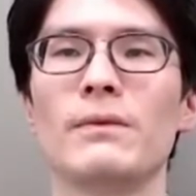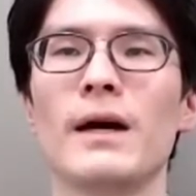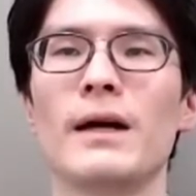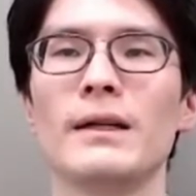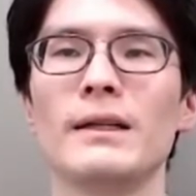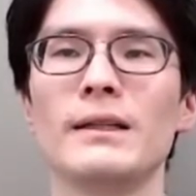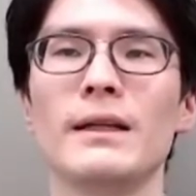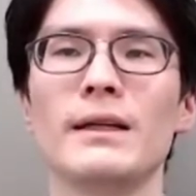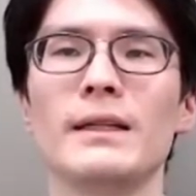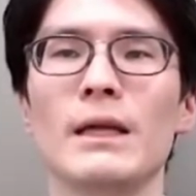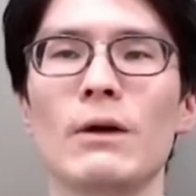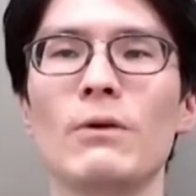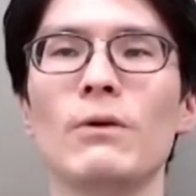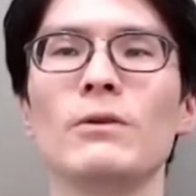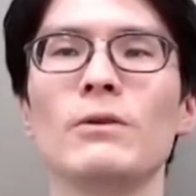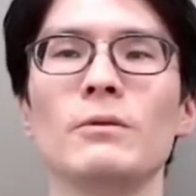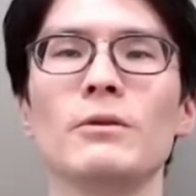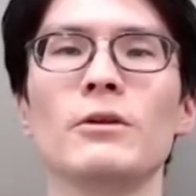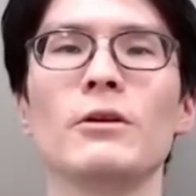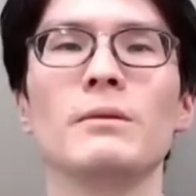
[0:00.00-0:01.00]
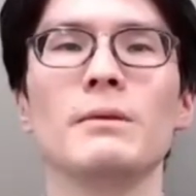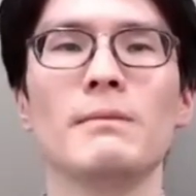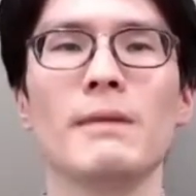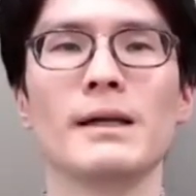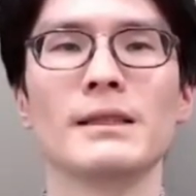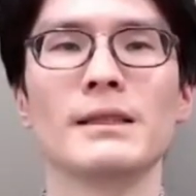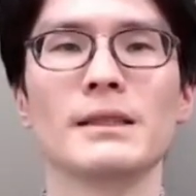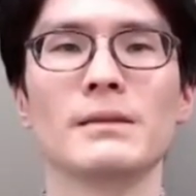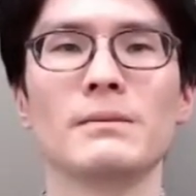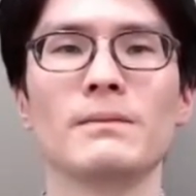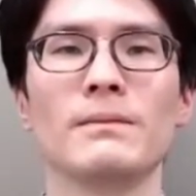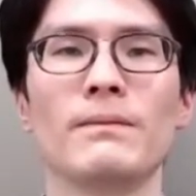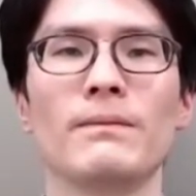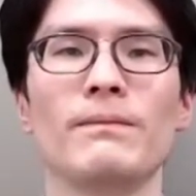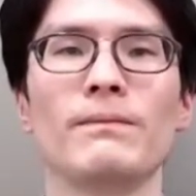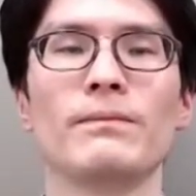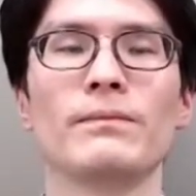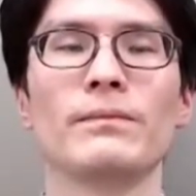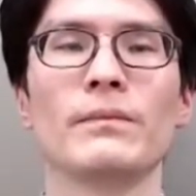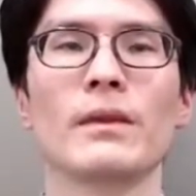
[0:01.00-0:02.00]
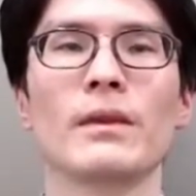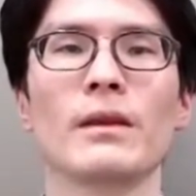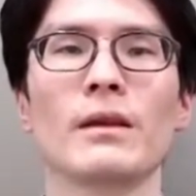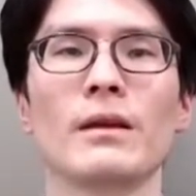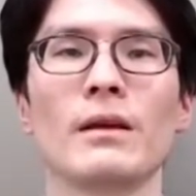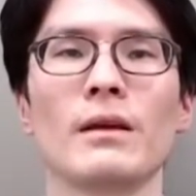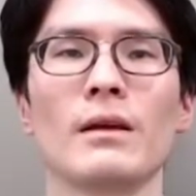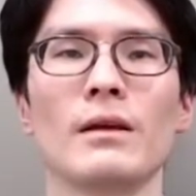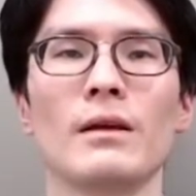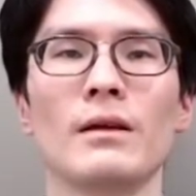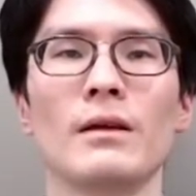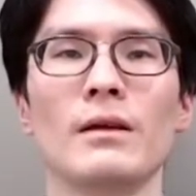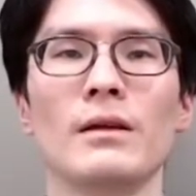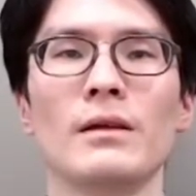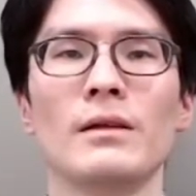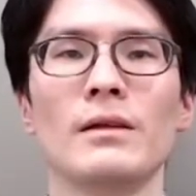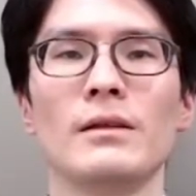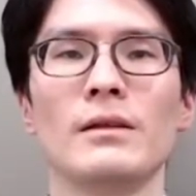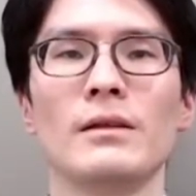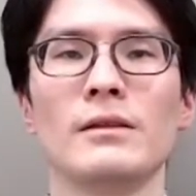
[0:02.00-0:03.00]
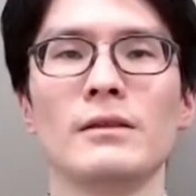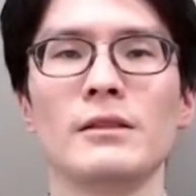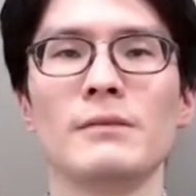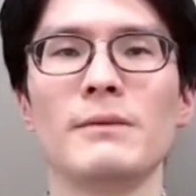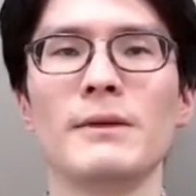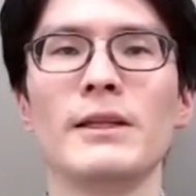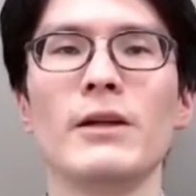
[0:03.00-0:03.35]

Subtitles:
and the reader reads the data into the buffer.